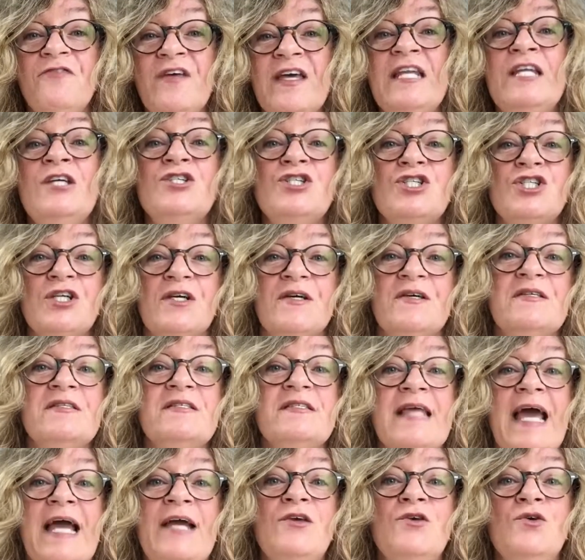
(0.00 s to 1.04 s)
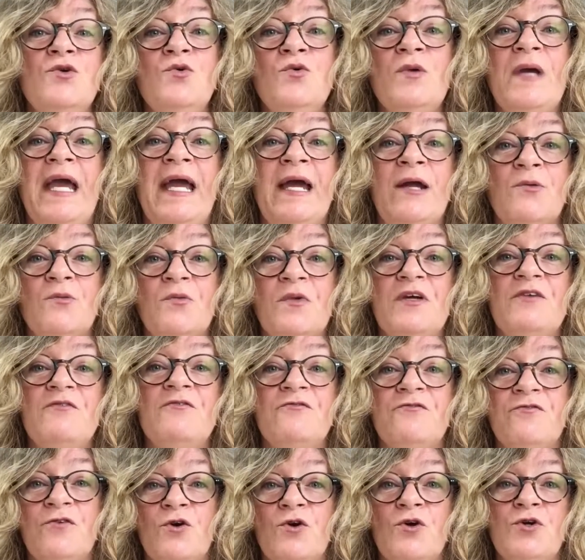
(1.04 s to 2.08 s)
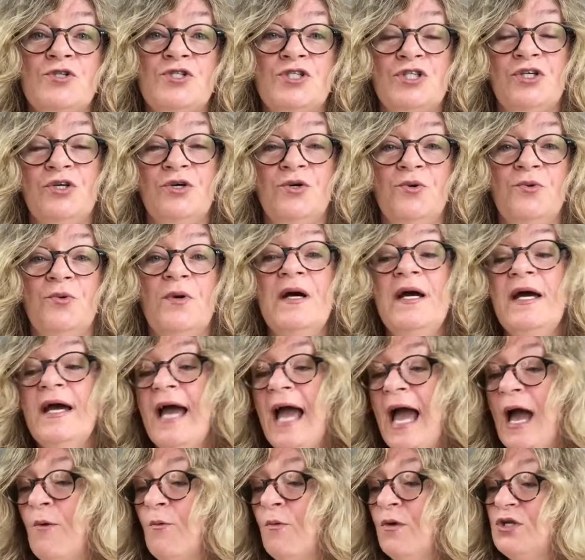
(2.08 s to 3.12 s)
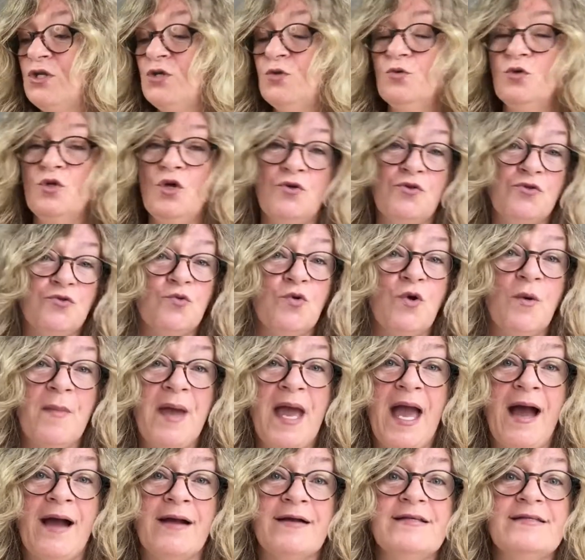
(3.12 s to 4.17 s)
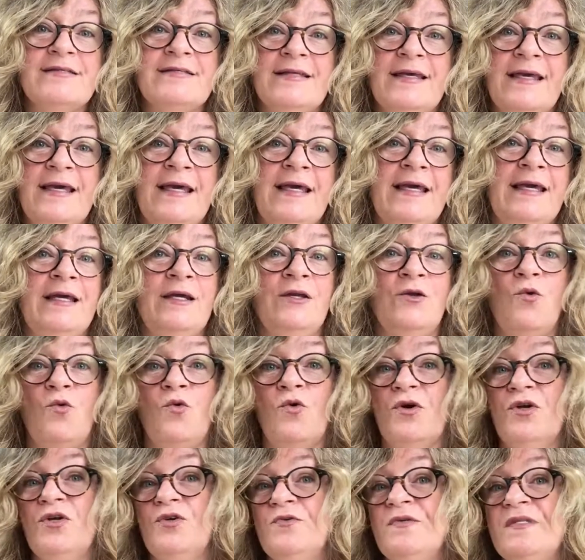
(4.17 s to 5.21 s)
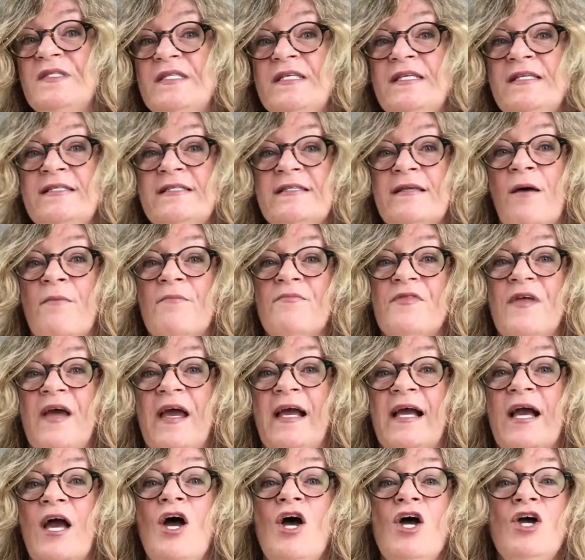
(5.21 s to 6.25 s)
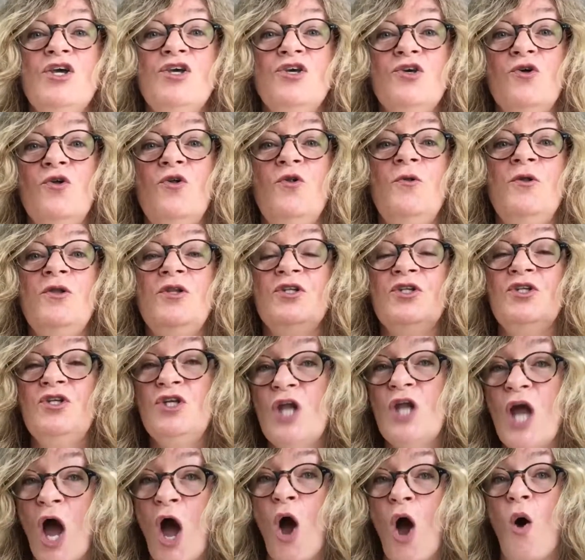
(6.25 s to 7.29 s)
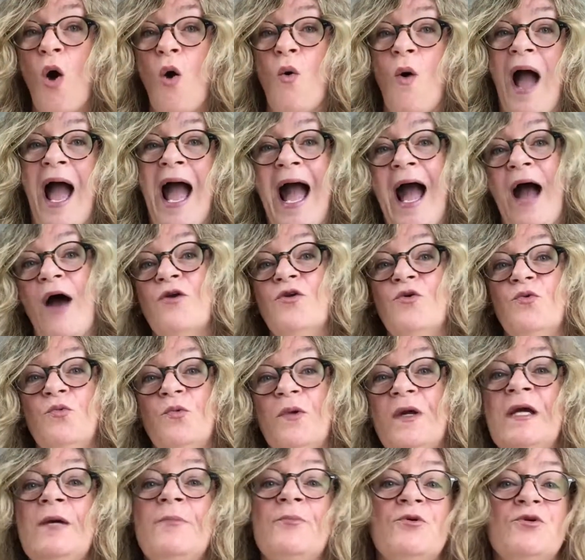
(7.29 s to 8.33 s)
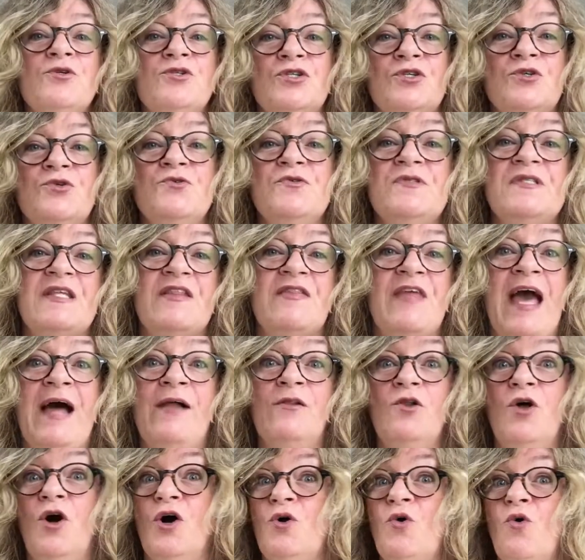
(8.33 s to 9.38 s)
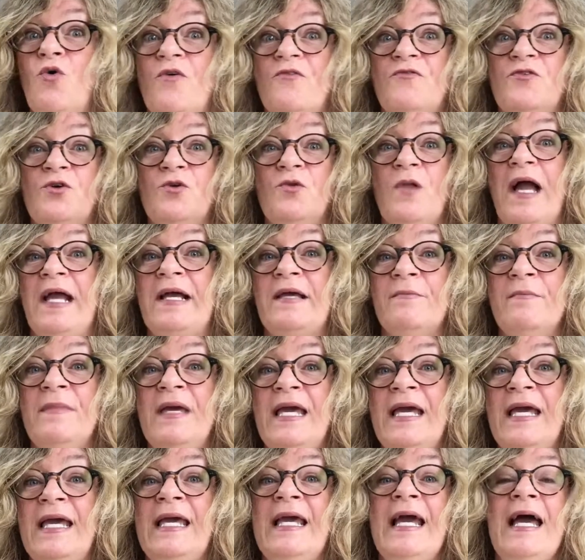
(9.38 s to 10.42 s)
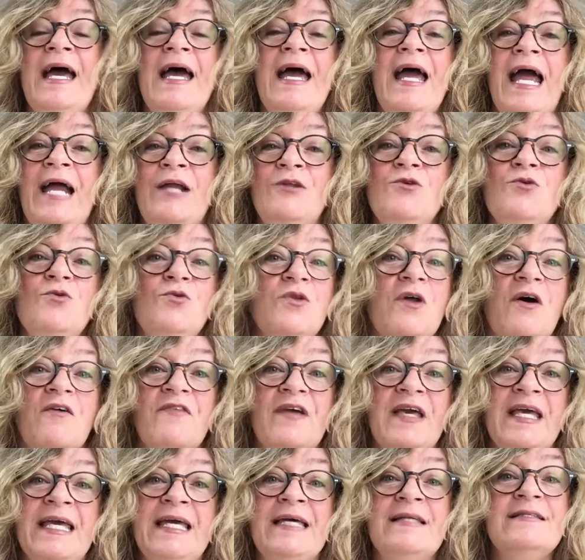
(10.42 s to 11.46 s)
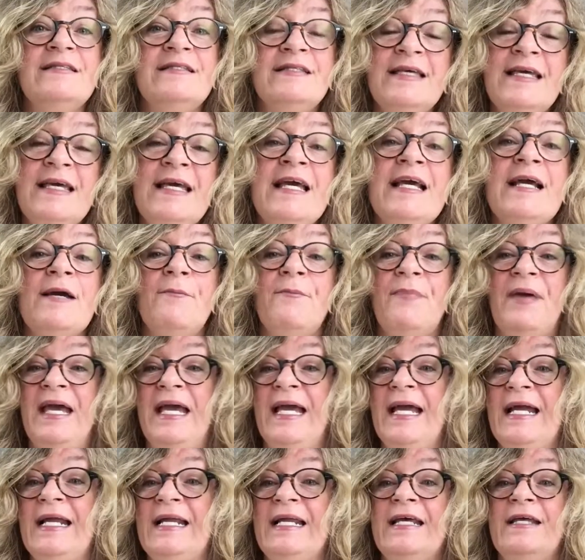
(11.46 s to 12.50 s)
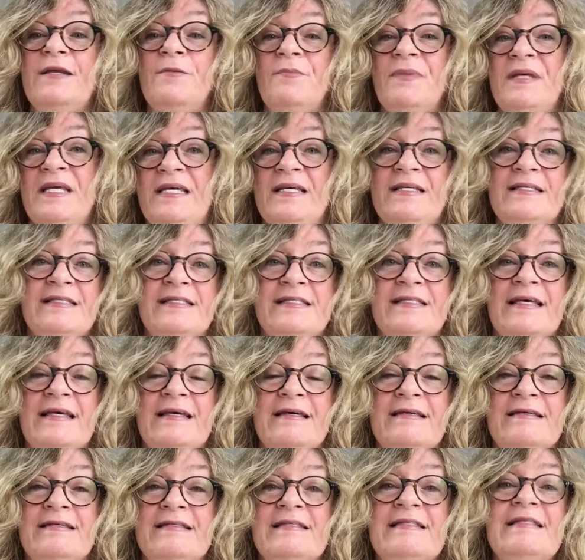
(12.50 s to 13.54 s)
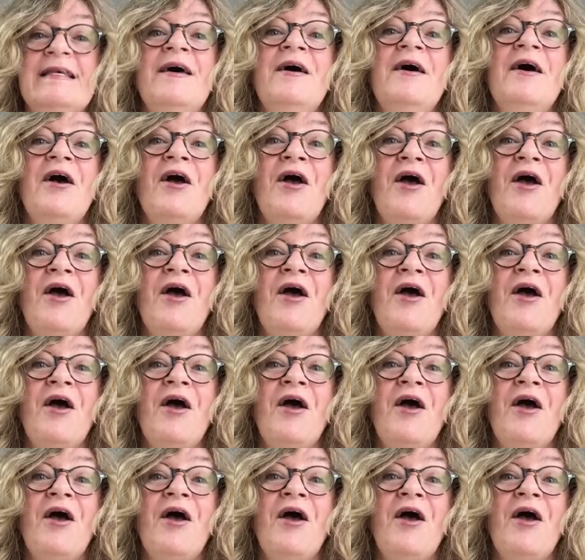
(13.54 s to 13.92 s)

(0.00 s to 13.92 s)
finishes that you can refer to. And when you look through a magazine or you see something, you'll know how to reproduce that look. Or if you're like me and you love antique painted pieces,